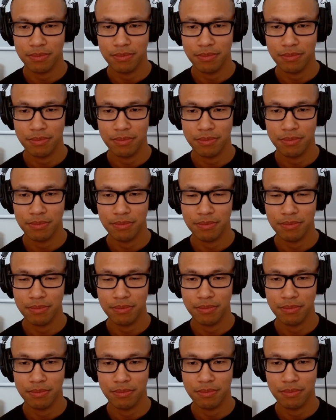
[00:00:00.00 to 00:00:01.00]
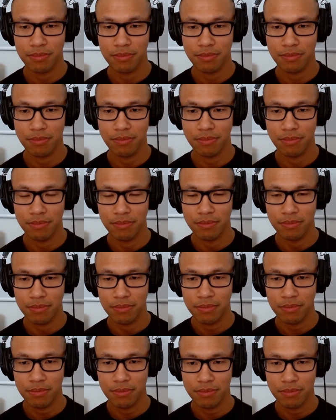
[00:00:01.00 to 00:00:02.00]

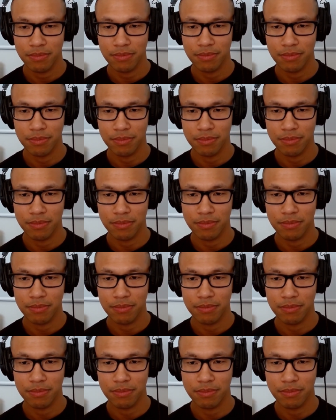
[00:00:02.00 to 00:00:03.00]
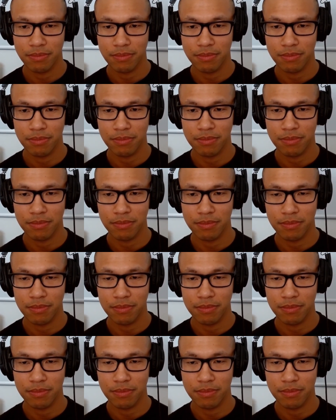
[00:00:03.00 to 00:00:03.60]
(not speaking)